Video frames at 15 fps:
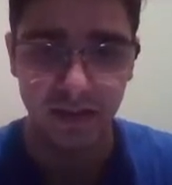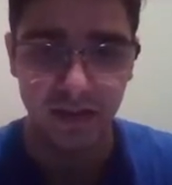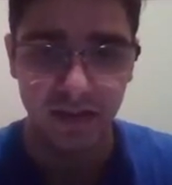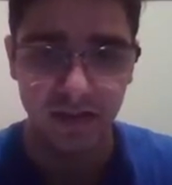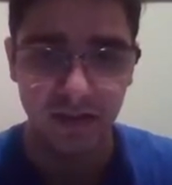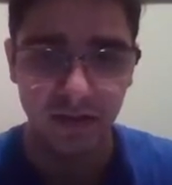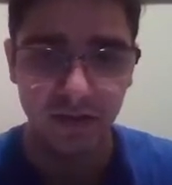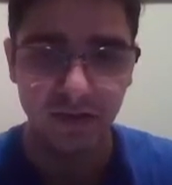
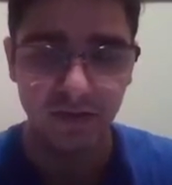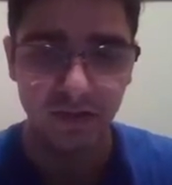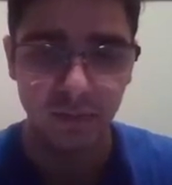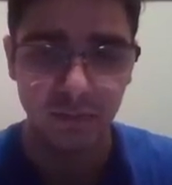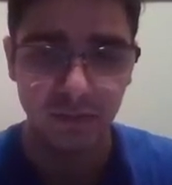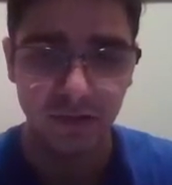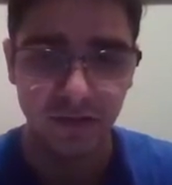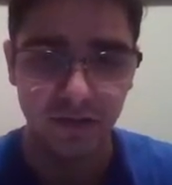There is
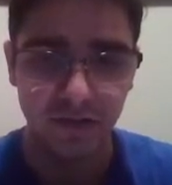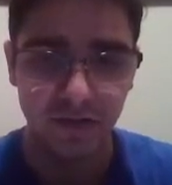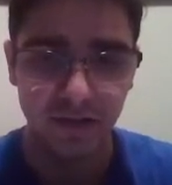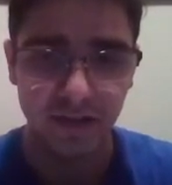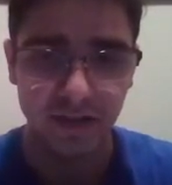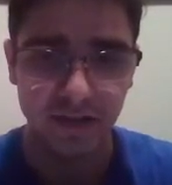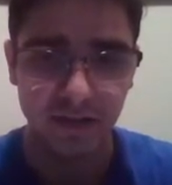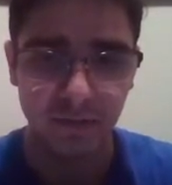some pressure
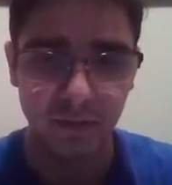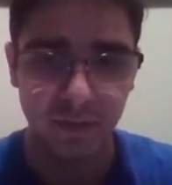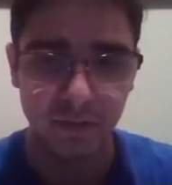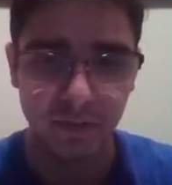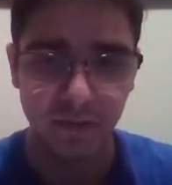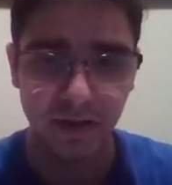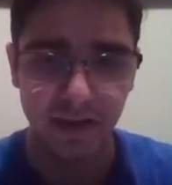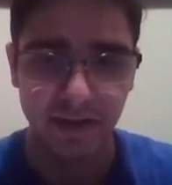connected
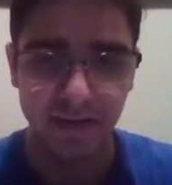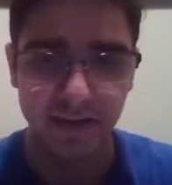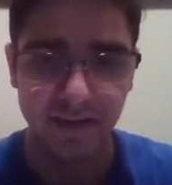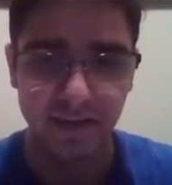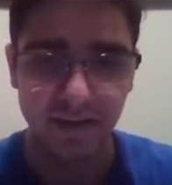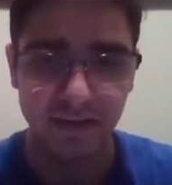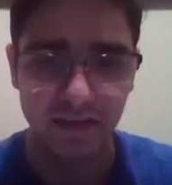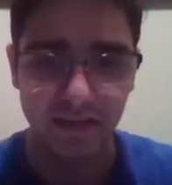with
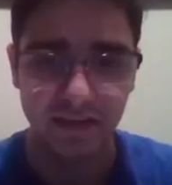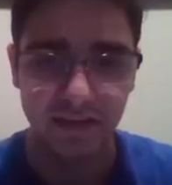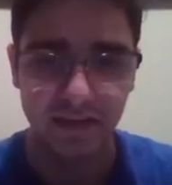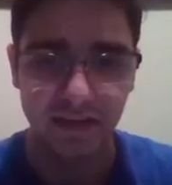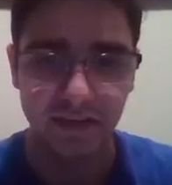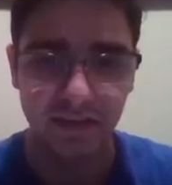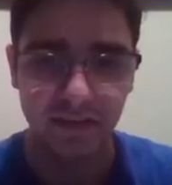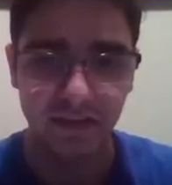ideas like
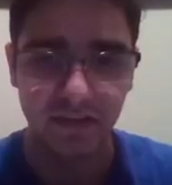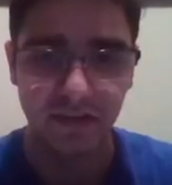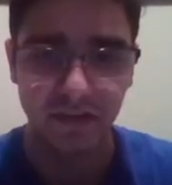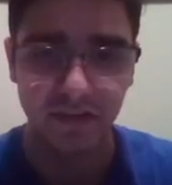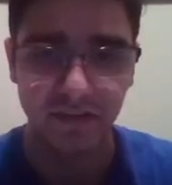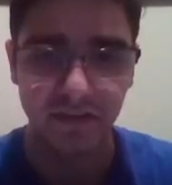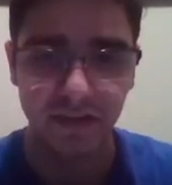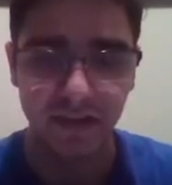knight to
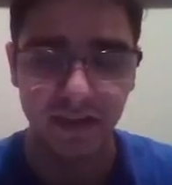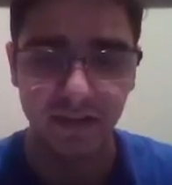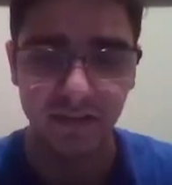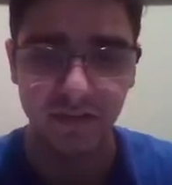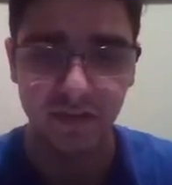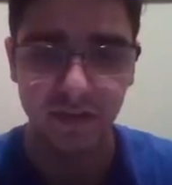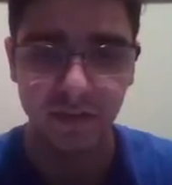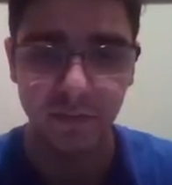g5,
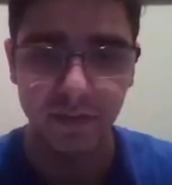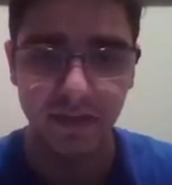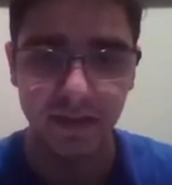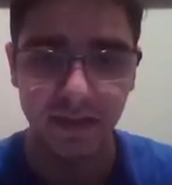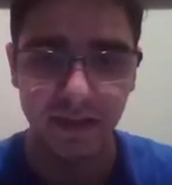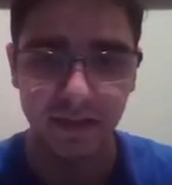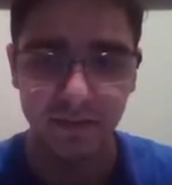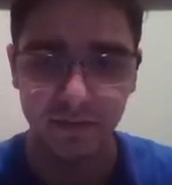so I have to be
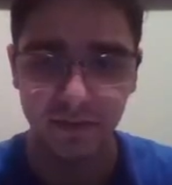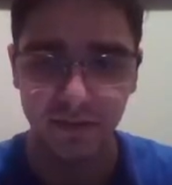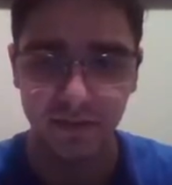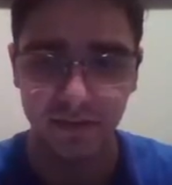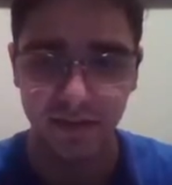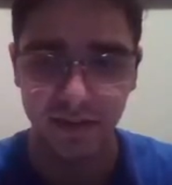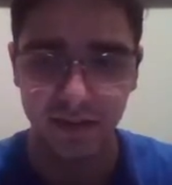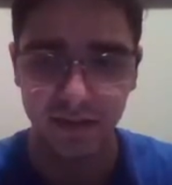careful
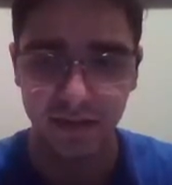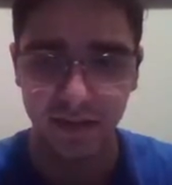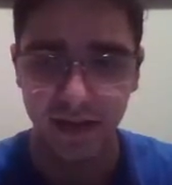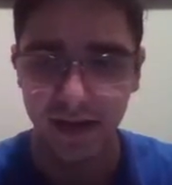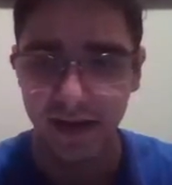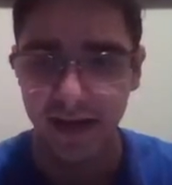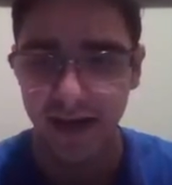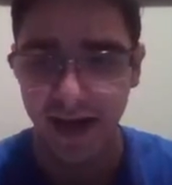of that.
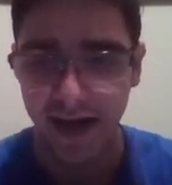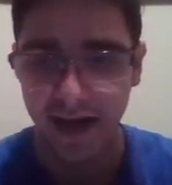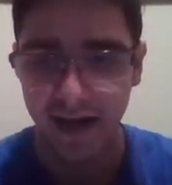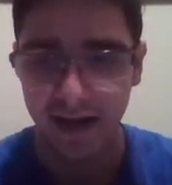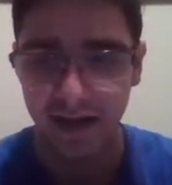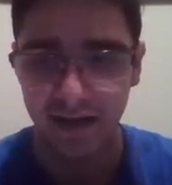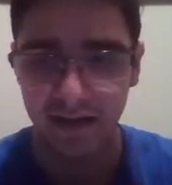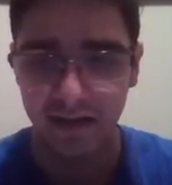
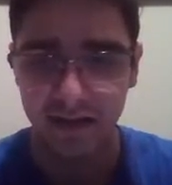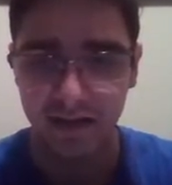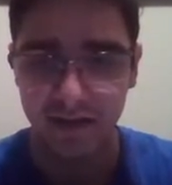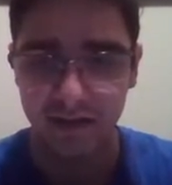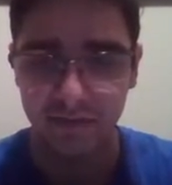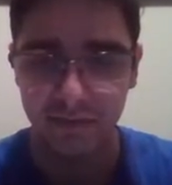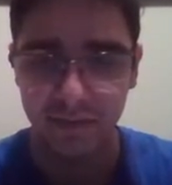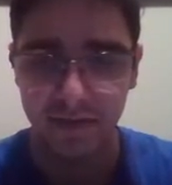And
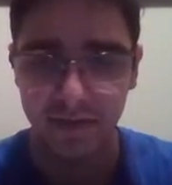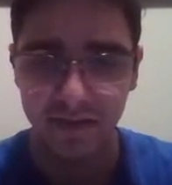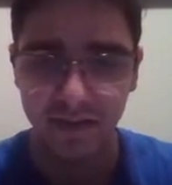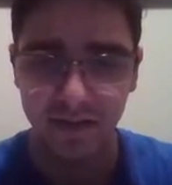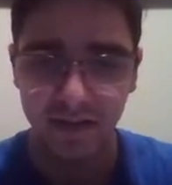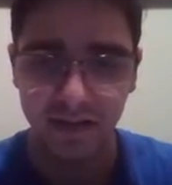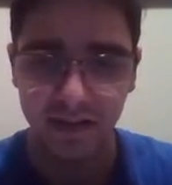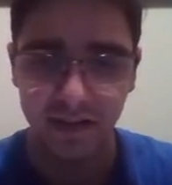because
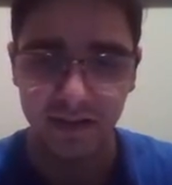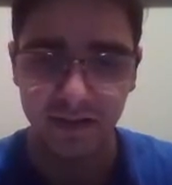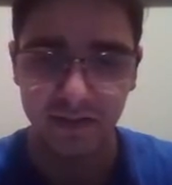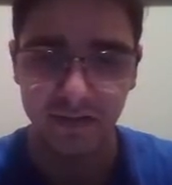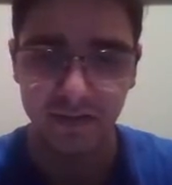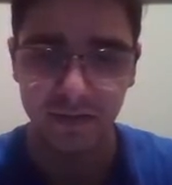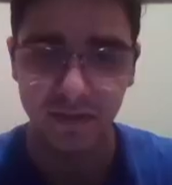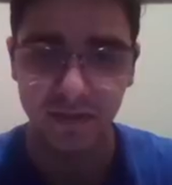of that, I
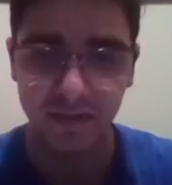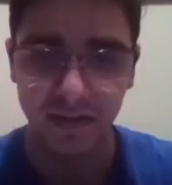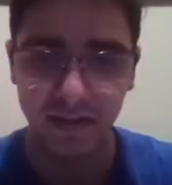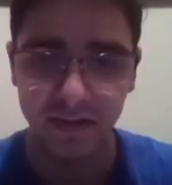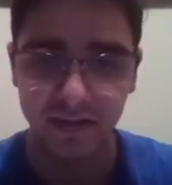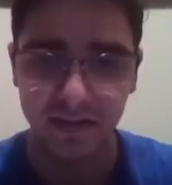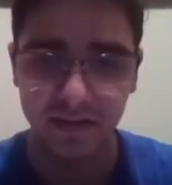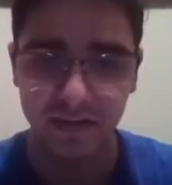just
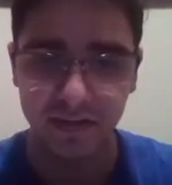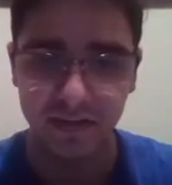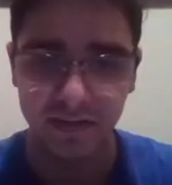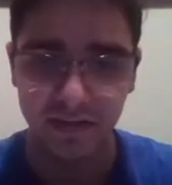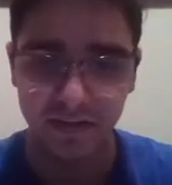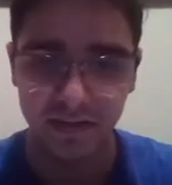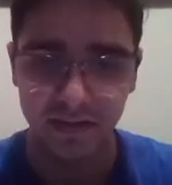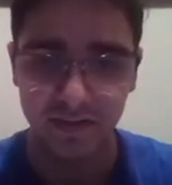decided to
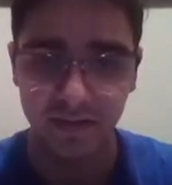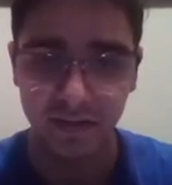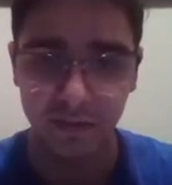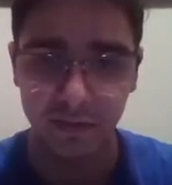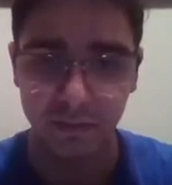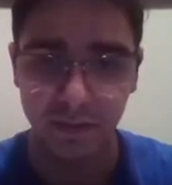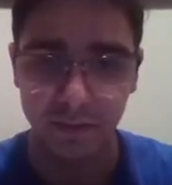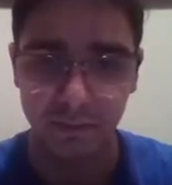
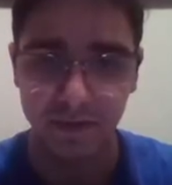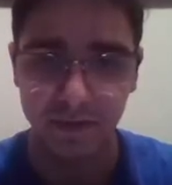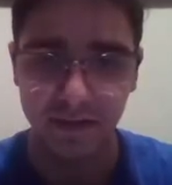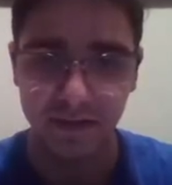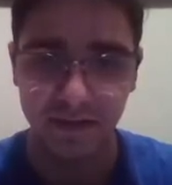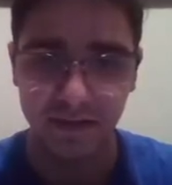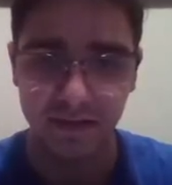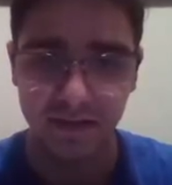develop my
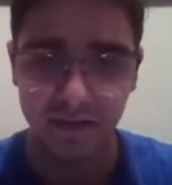piece.